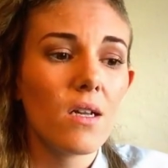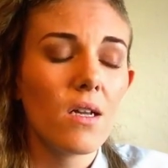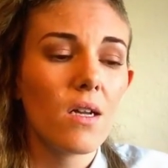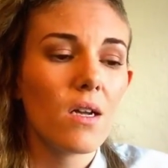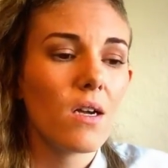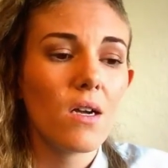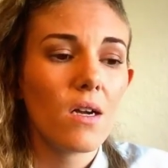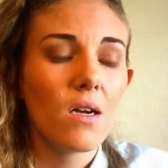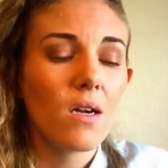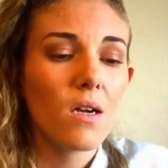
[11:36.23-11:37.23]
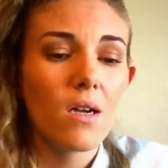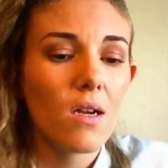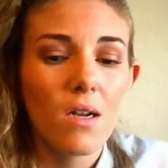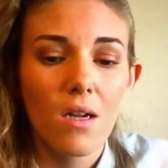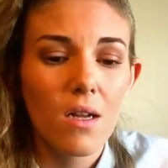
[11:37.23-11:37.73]

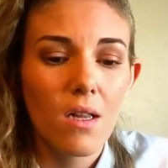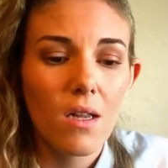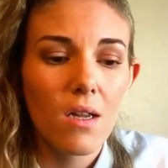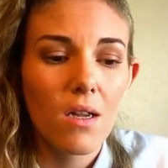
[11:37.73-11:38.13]
(silence)